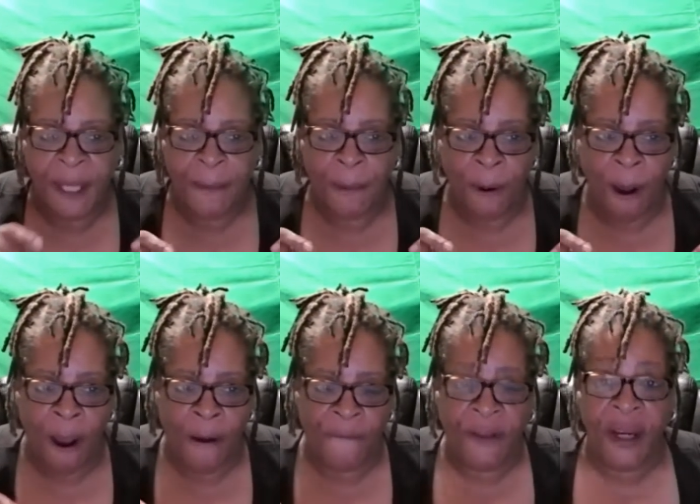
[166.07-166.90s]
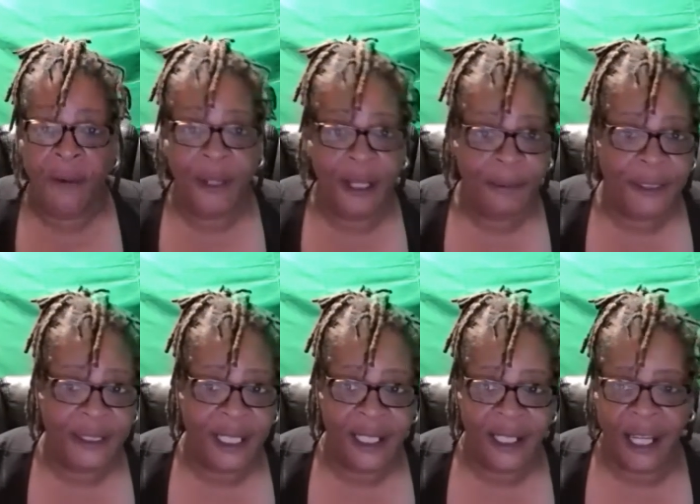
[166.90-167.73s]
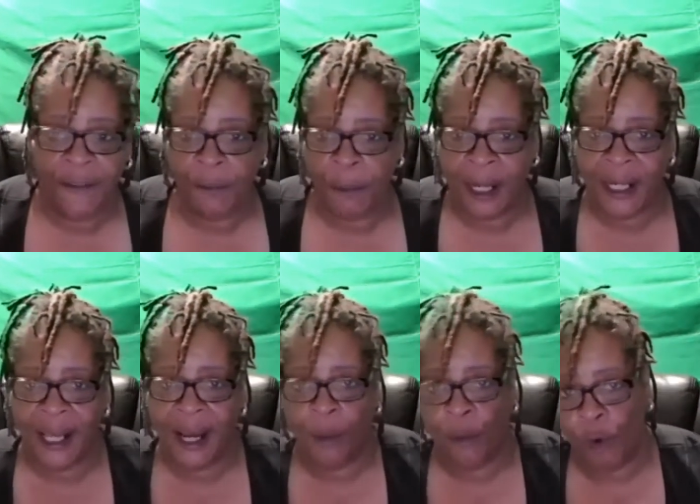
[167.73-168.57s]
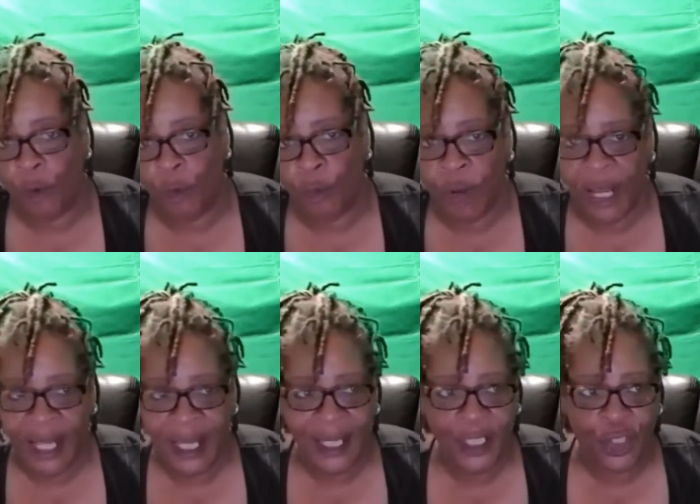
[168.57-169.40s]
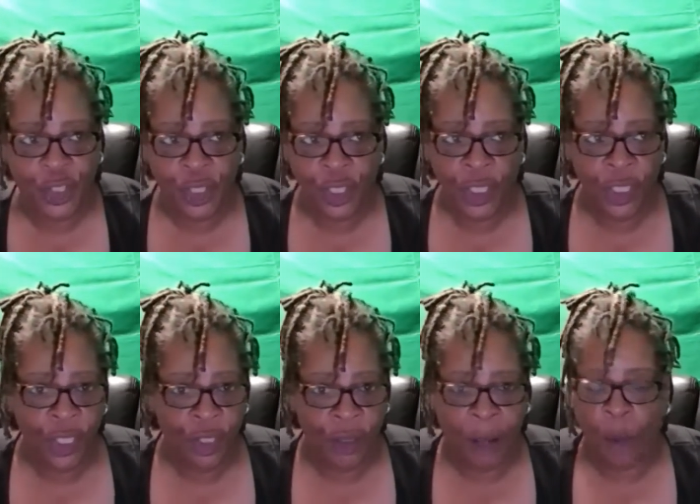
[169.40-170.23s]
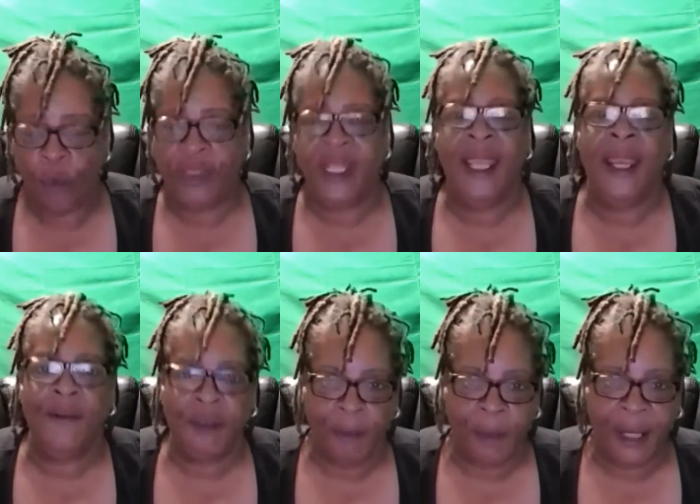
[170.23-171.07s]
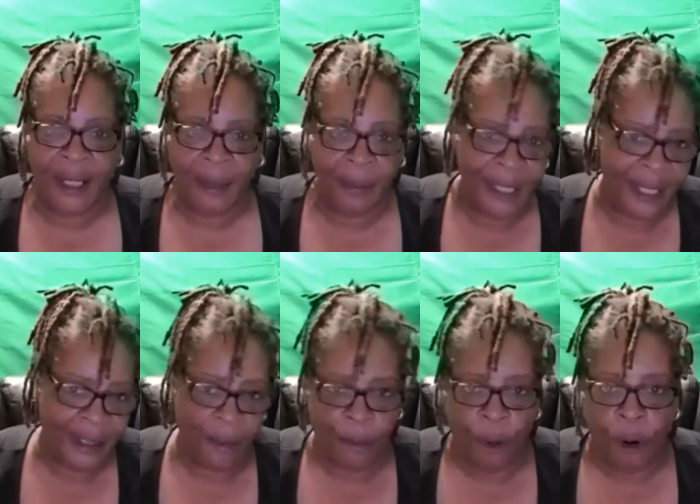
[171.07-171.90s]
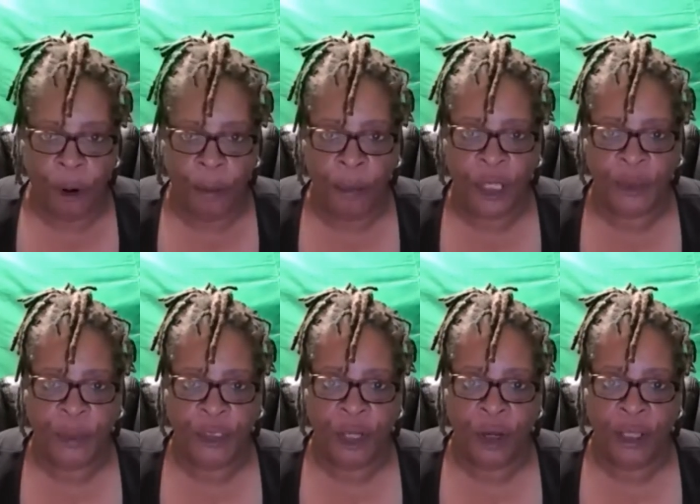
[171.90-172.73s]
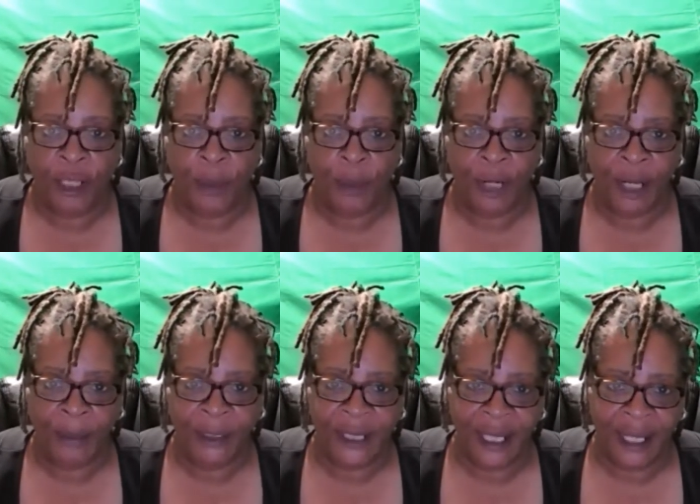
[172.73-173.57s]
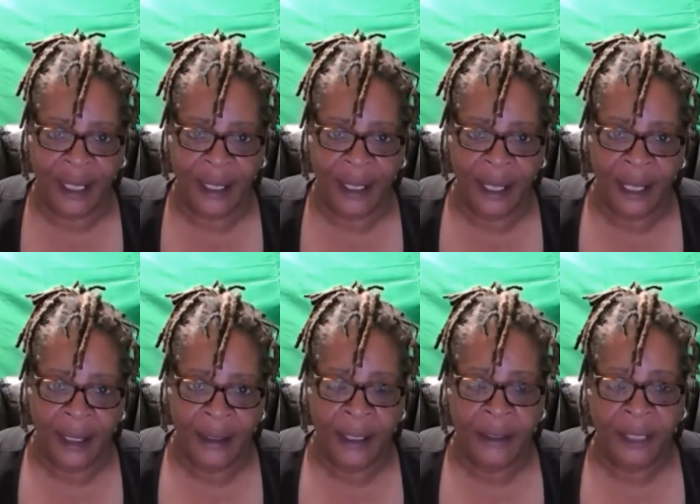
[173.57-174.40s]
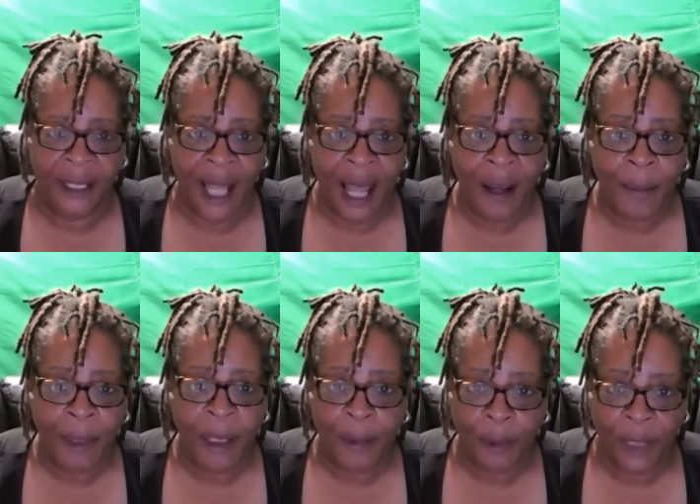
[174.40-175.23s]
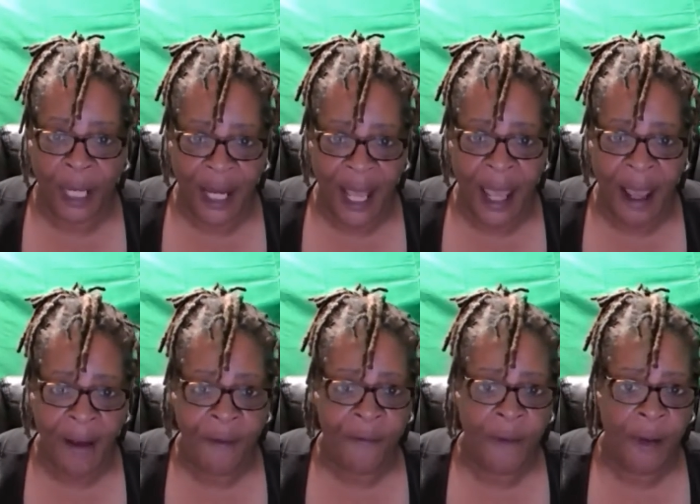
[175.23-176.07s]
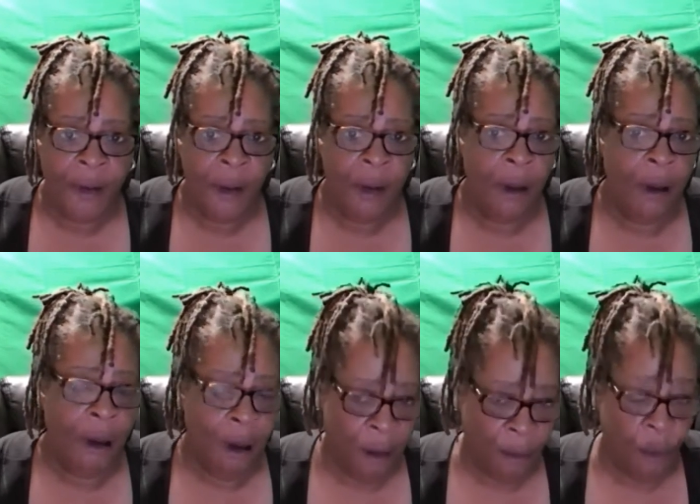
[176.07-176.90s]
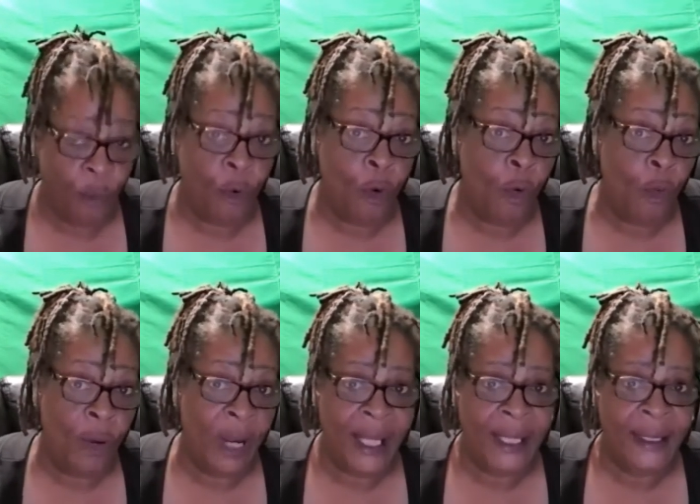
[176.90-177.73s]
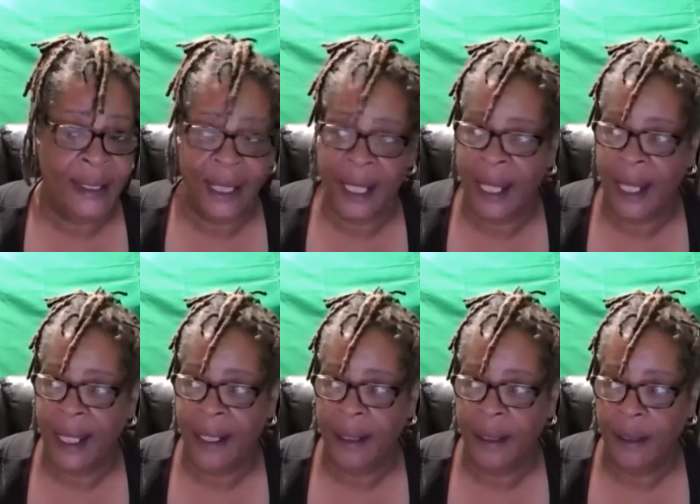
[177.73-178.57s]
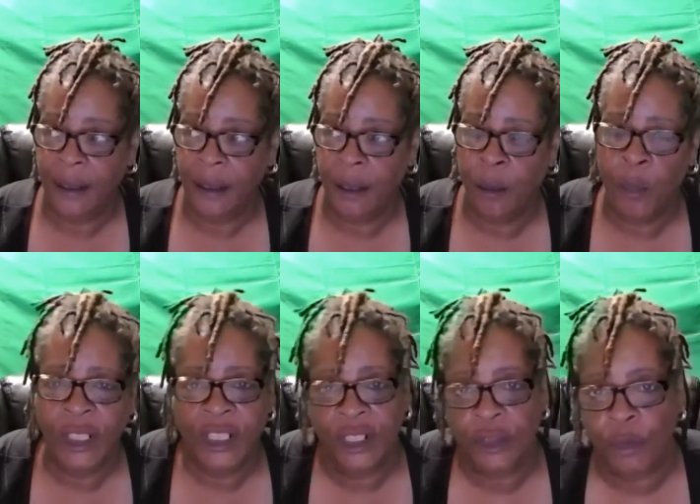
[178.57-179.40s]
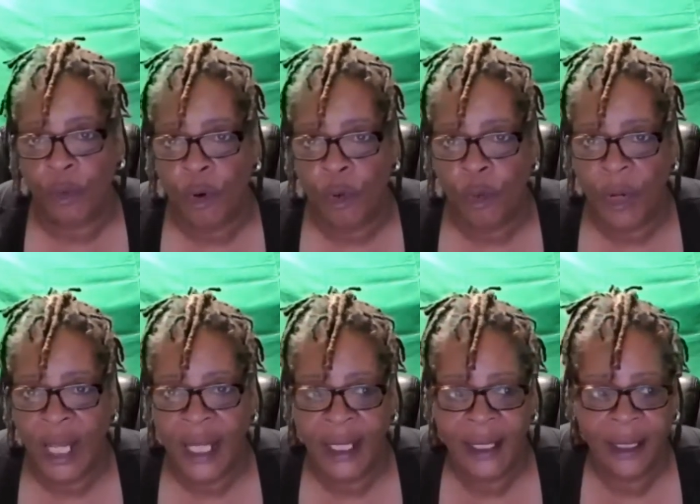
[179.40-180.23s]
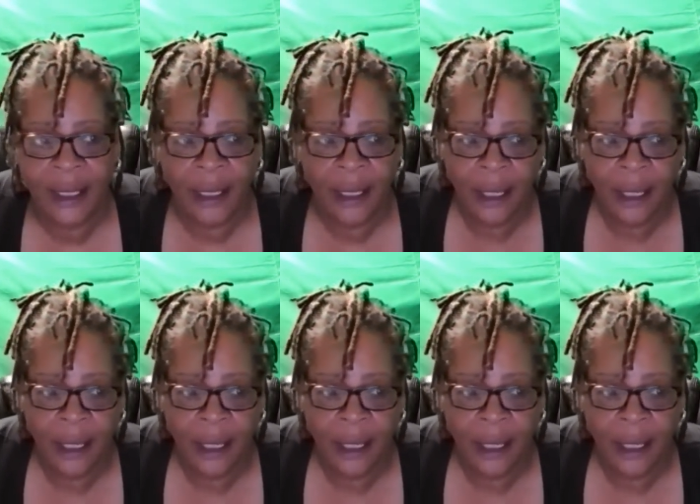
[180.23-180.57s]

people are very upset. Everybody got road rage. I won't say everybody. I mean, that's a broad brush, but y'all get what I'm saying. There's a lot of people that have um, road rage, and with this road rage,